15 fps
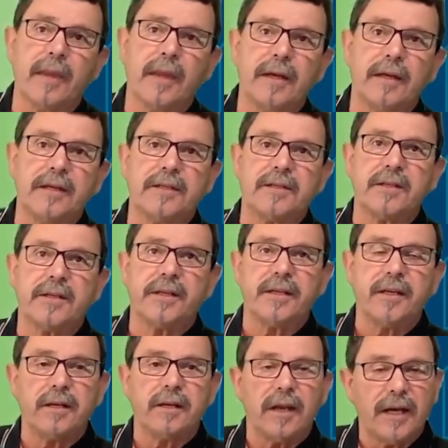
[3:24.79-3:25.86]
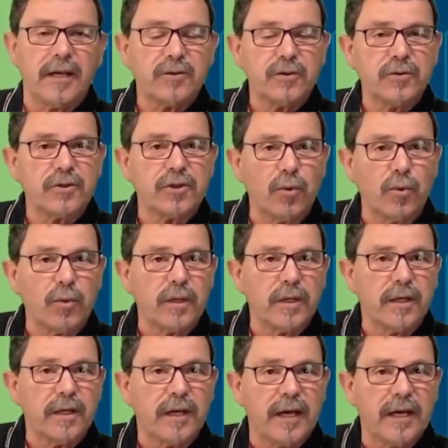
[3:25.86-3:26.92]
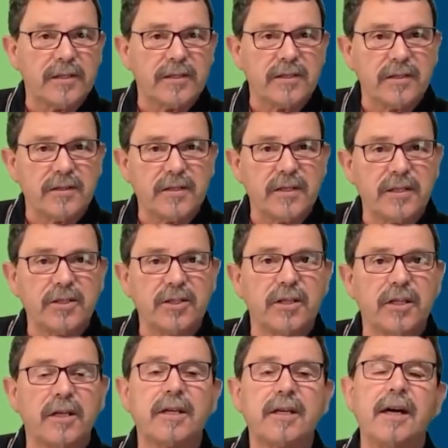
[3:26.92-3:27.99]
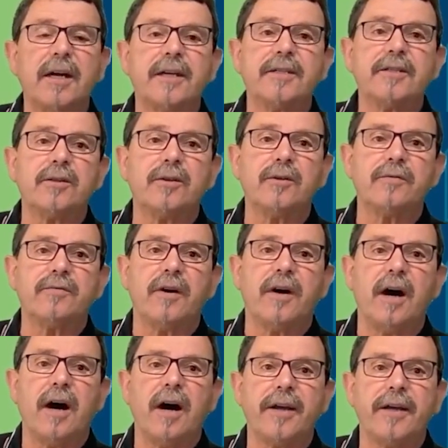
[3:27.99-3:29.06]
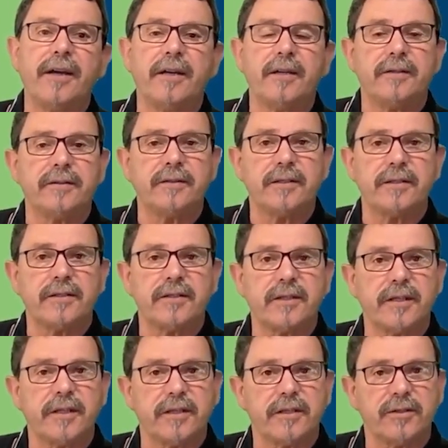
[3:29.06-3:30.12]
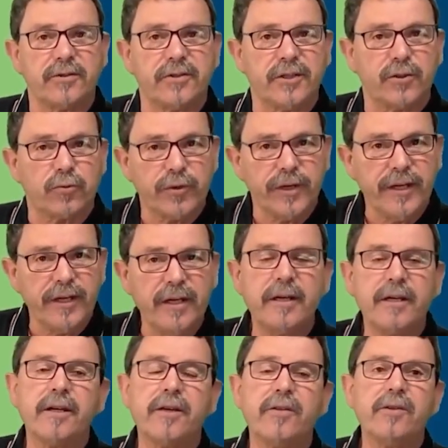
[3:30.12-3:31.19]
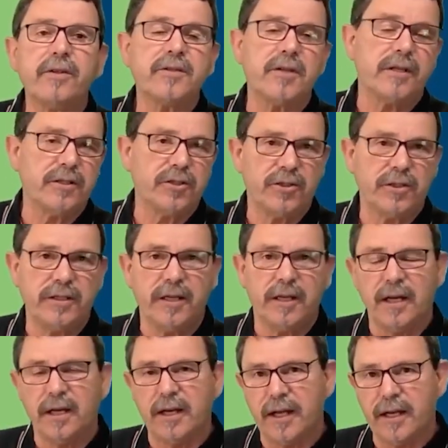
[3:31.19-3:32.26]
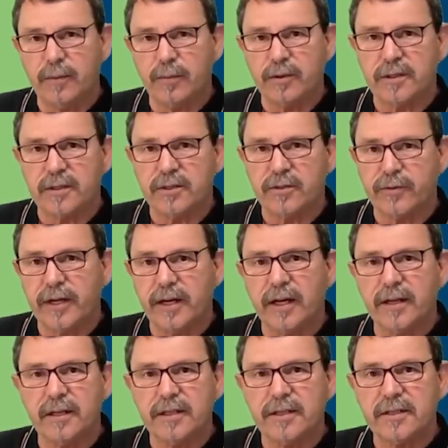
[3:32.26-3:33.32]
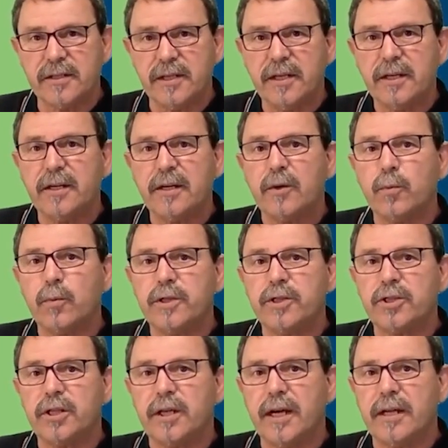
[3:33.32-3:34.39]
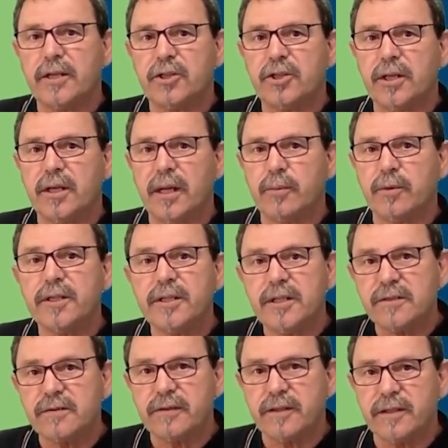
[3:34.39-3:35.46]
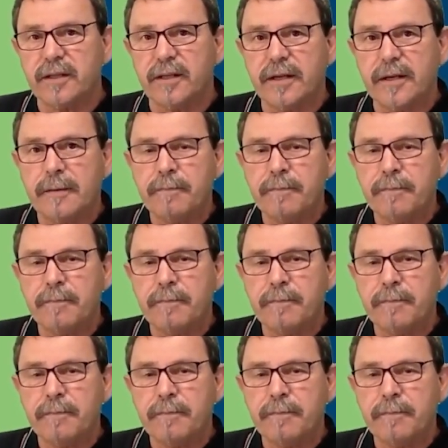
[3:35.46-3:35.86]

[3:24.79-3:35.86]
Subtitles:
let's say, light control has such kind of high, let's say, degree in these energy labels, regardless which energy label it is finally.